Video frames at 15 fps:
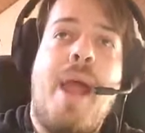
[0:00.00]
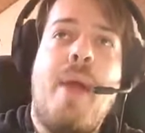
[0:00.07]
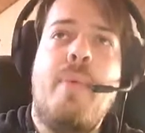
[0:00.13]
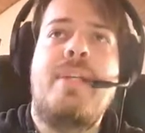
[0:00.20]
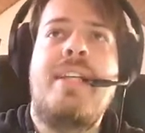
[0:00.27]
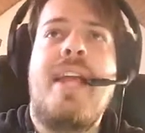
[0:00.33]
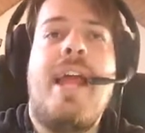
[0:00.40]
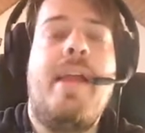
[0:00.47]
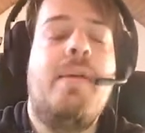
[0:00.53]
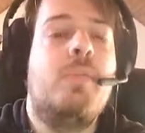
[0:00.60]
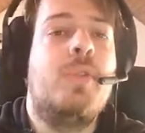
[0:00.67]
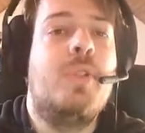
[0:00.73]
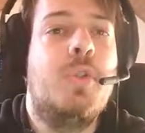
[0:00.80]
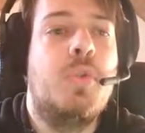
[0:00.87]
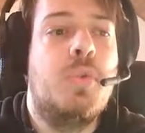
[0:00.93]
every
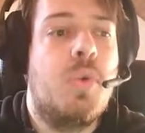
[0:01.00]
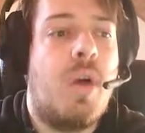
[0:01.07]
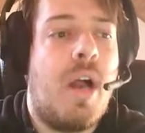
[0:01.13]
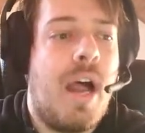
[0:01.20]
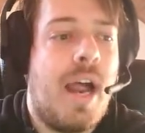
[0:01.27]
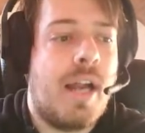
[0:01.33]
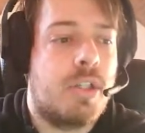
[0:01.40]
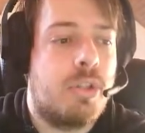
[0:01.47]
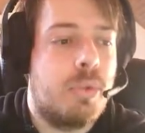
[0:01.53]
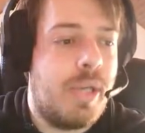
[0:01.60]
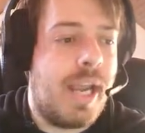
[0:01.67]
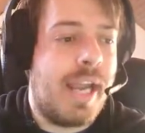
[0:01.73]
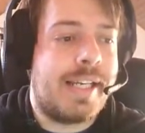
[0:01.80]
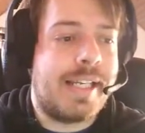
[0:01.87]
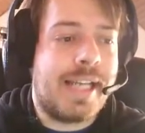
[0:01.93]
time you are
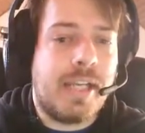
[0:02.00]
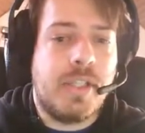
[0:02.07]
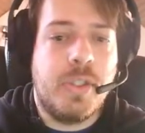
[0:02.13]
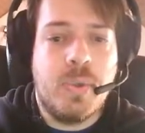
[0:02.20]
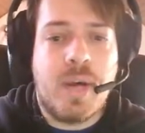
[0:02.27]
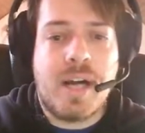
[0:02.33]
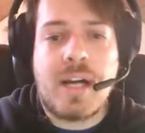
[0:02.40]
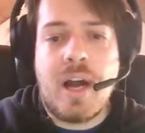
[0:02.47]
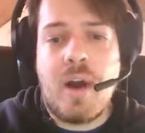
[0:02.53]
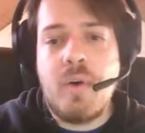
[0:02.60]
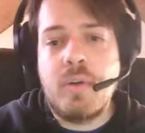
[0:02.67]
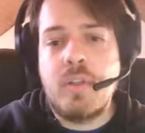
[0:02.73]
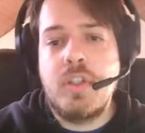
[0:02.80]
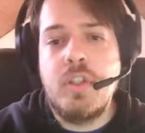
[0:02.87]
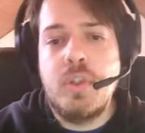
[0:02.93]
creating a new
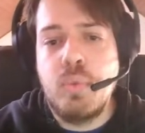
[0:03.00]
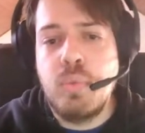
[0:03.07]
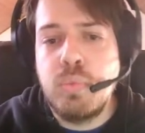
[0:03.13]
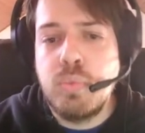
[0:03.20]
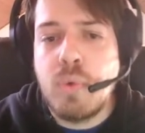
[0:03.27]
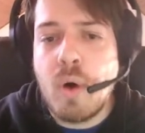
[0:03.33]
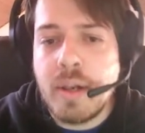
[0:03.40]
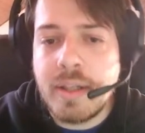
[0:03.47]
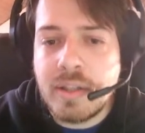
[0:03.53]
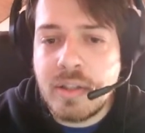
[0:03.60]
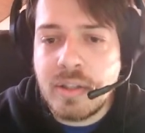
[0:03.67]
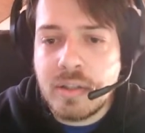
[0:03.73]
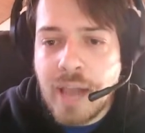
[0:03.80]
account, you want